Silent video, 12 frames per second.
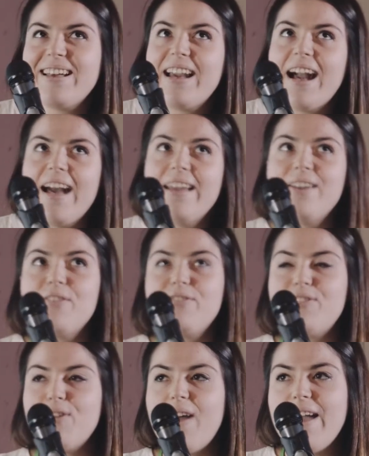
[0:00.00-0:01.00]
kind of
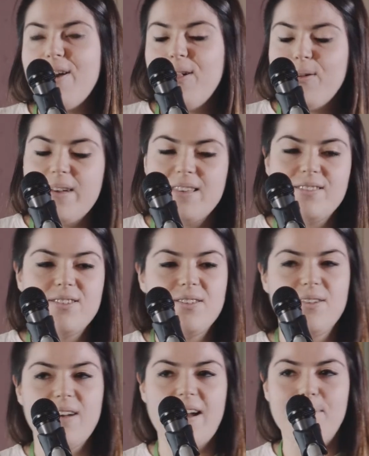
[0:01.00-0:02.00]
try always
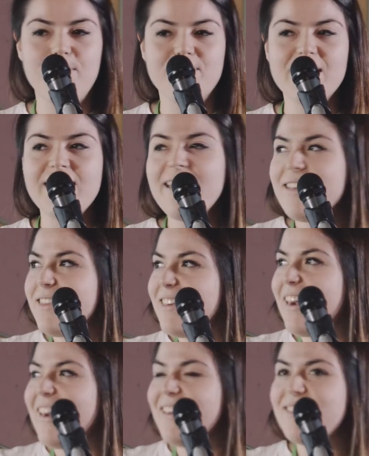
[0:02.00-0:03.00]
to
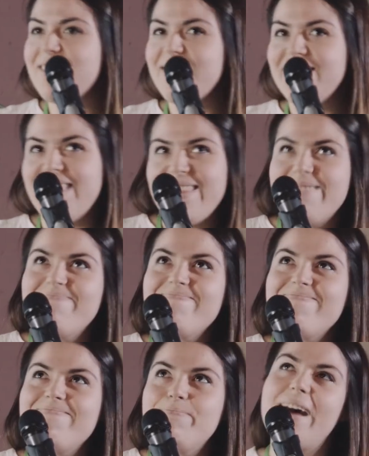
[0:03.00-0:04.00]
change the
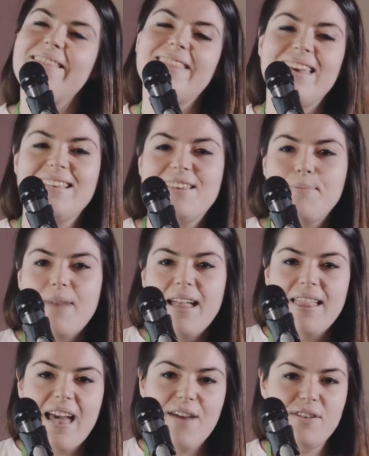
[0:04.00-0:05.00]
bad things in my
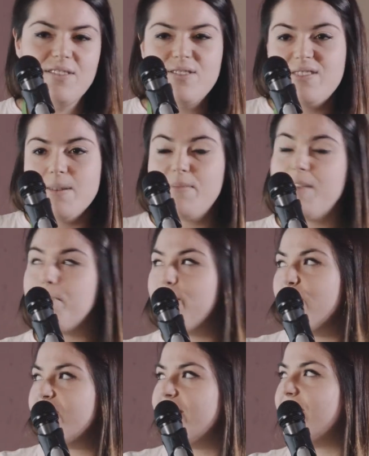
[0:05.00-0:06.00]
life into something
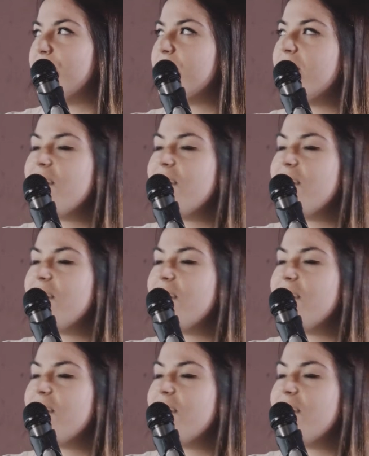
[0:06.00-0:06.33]
positive.